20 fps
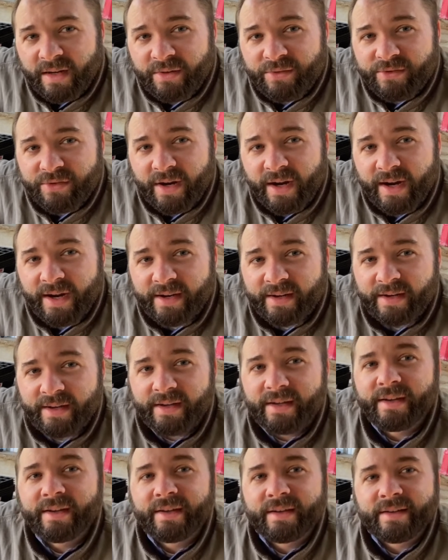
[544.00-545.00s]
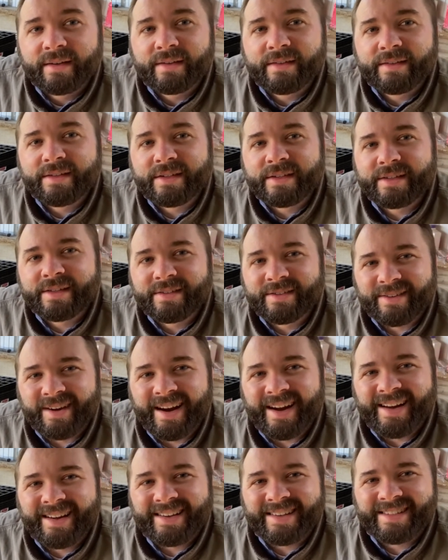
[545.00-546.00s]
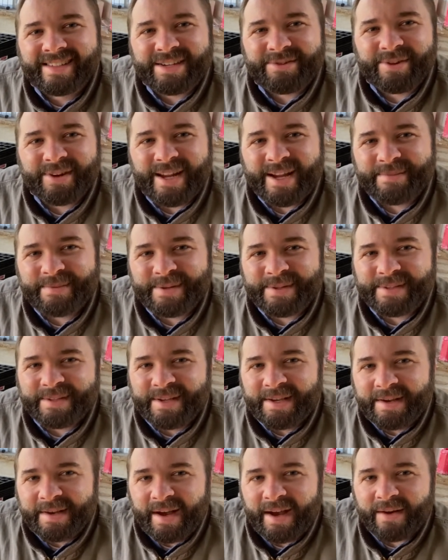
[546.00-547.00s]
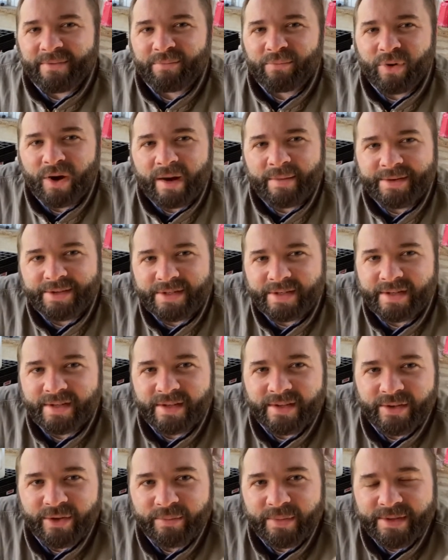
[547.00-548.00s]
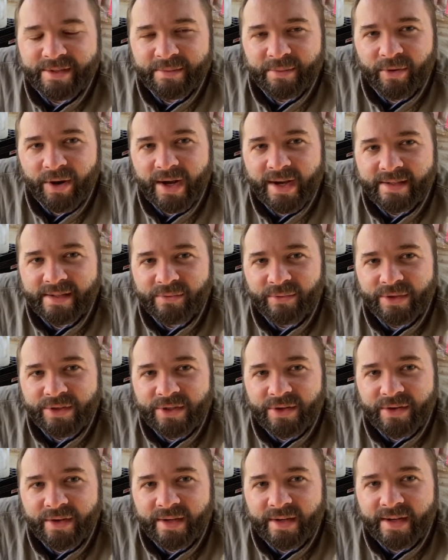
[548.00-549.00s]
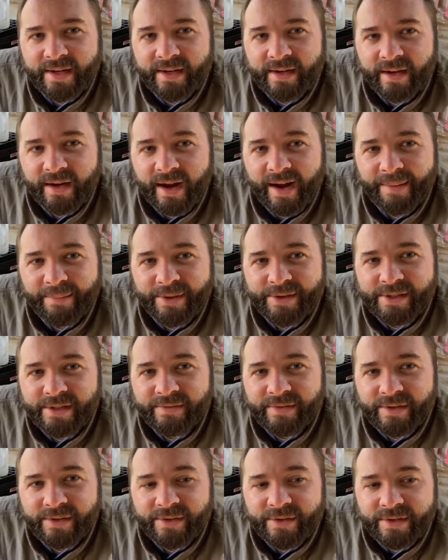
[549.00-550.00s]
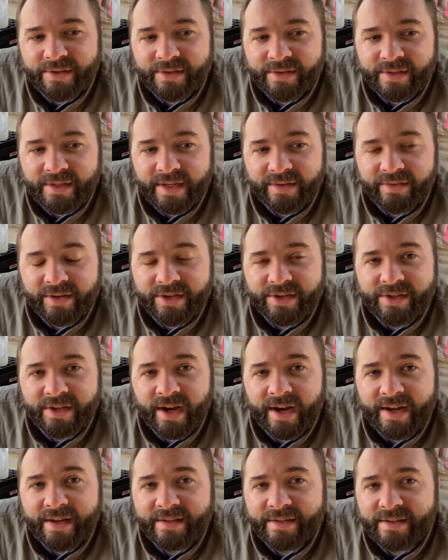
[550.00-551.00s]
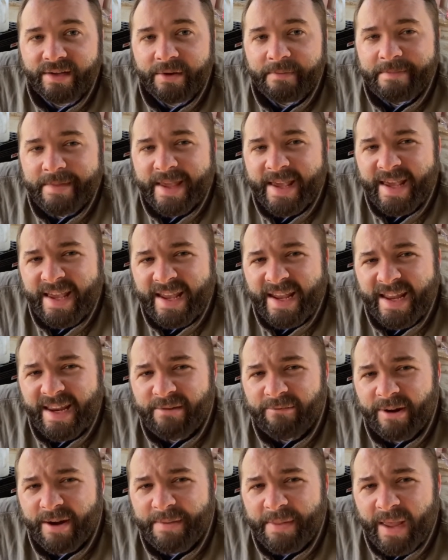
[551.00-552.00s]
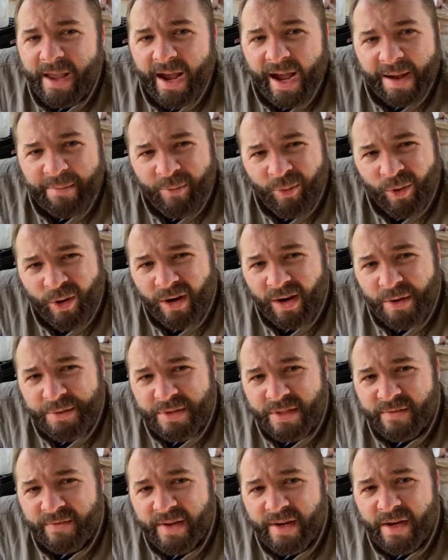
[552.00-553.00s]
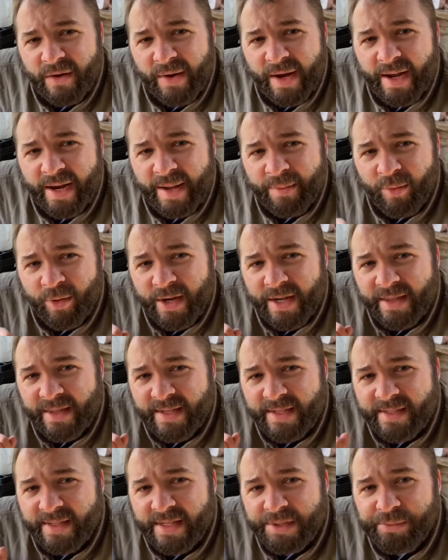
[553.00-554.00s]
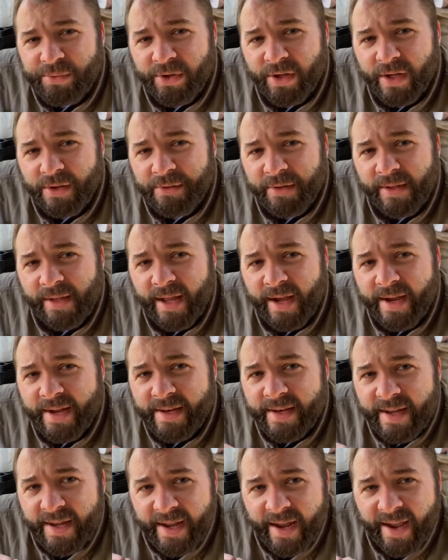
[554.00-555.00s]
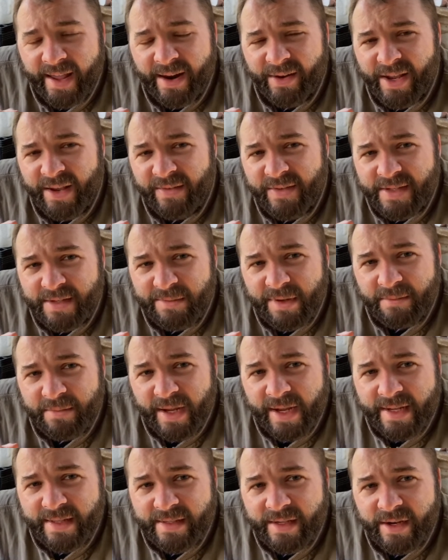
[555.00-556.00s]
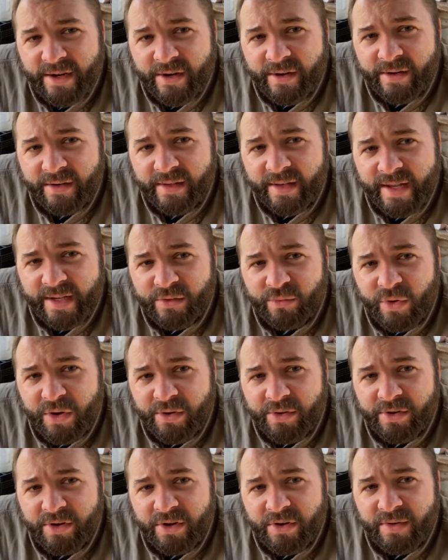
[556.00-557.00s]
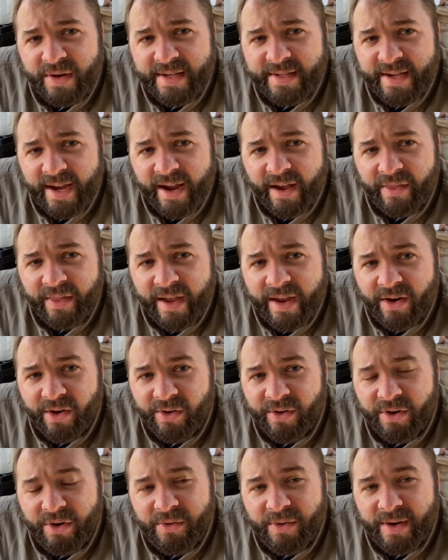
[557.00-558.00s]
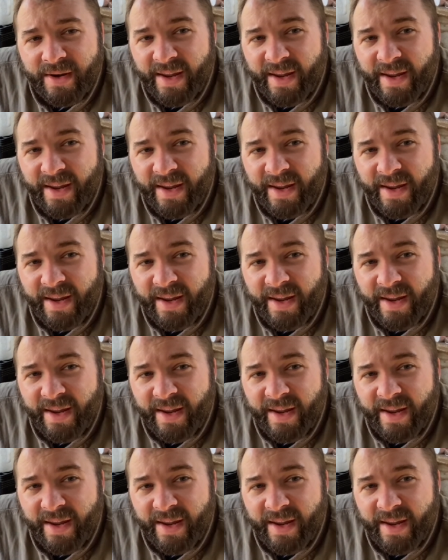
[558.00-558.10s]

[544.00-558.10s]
try it. Just try it and see what happens. I promise you, you'll be surprised at what you can get accomplished if you just give it a shot. So anyway, I'm gonna close this video out. I'm gonna get these seeds put on the light, and I'll give you some updates here in the next week or two as how they are doing.